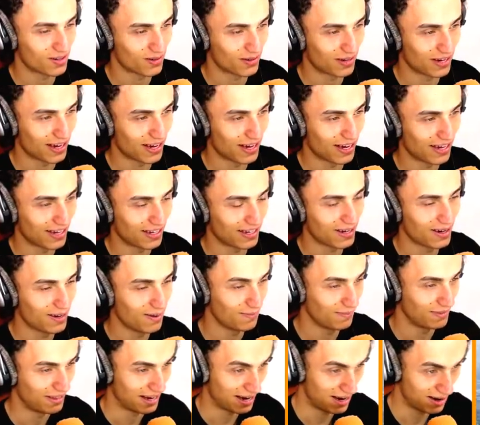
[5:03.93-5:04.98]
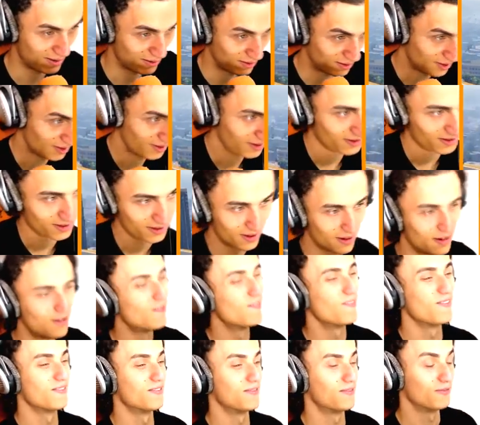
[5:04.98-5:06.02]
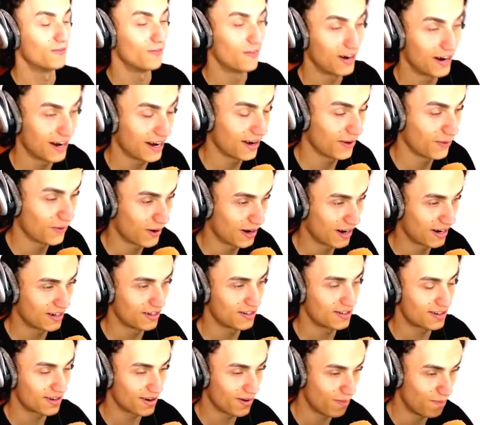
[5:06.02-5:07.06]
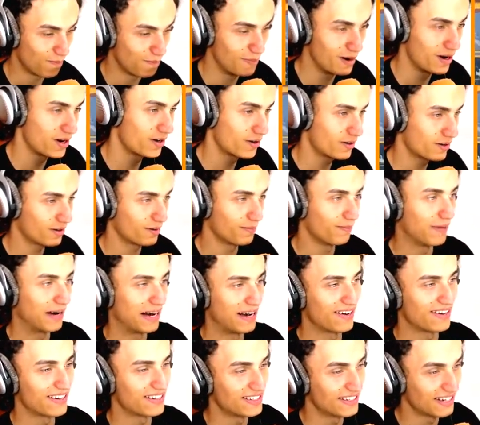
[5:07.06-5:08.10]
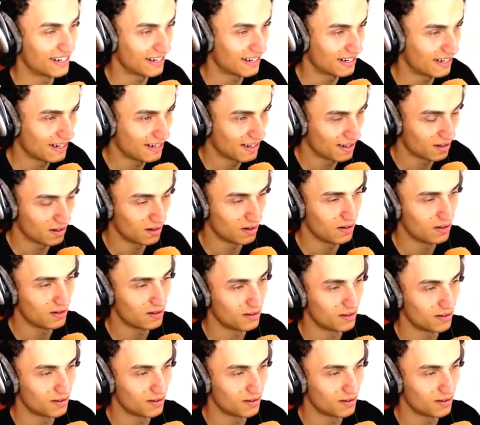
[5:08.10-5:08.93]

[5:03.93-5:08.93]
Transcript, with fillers: okay? Calm down. You have to be a German to live why, in Germany. Why are you so butthurt about it, Jilly? Oh. I'm